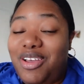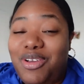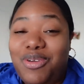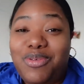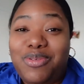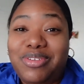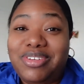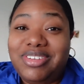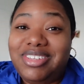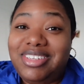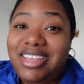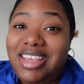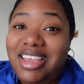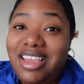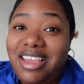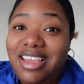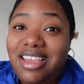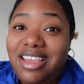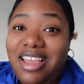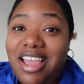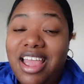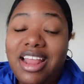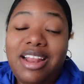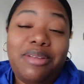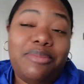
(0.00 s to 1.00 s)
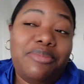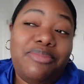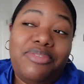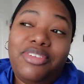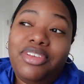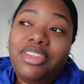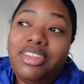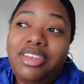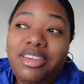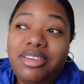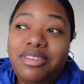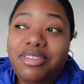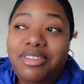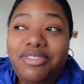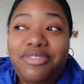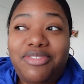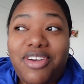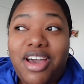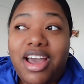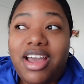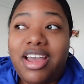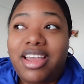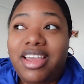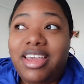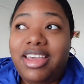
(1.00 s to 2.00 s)
we'll see. And I'm feeling
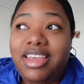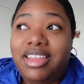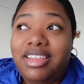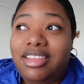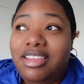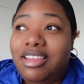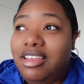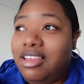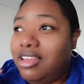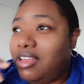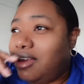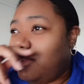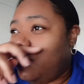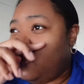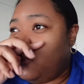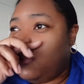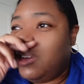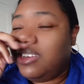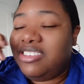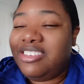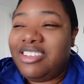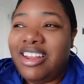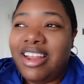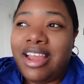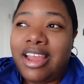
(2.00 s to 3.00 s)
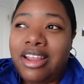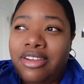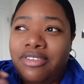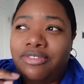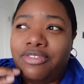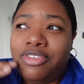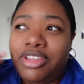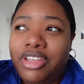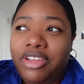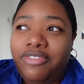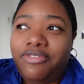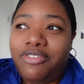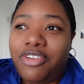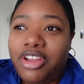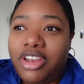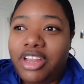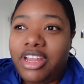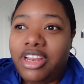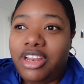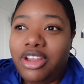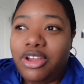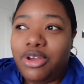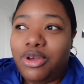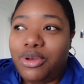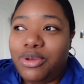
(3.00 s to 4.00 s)
fine. Yesterday I had a really
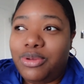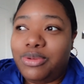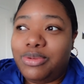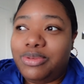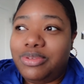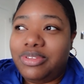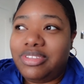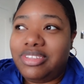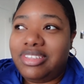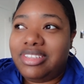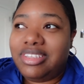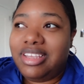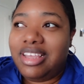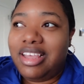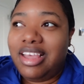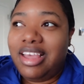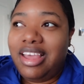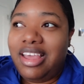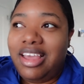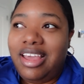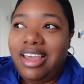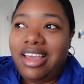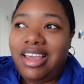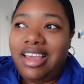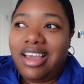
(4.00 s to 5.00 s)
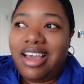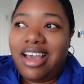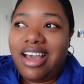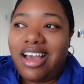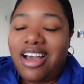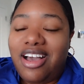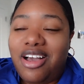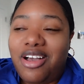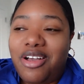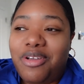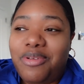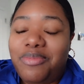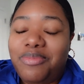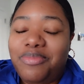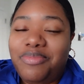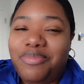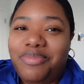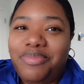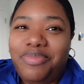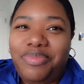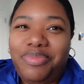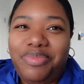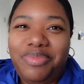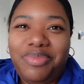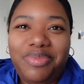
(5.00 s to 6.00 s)
runny nose.
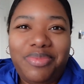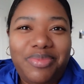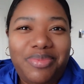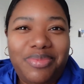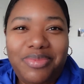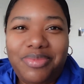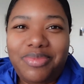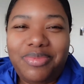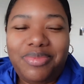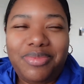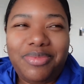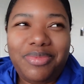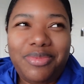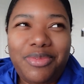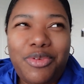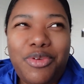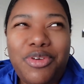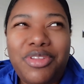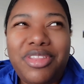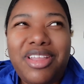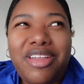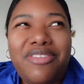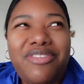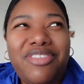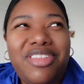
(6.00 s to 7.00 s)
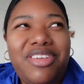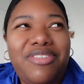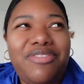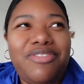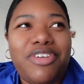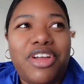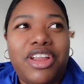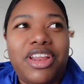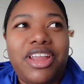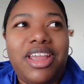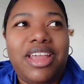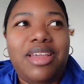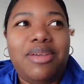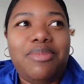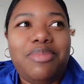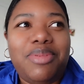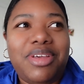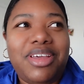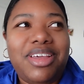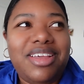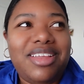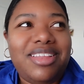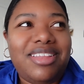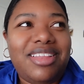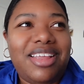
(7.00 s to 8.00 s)
Well, not really runny,
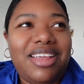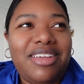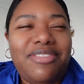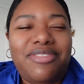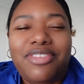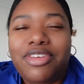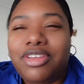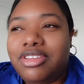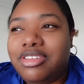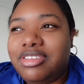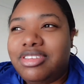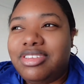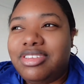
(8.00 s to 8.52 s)
but it like felt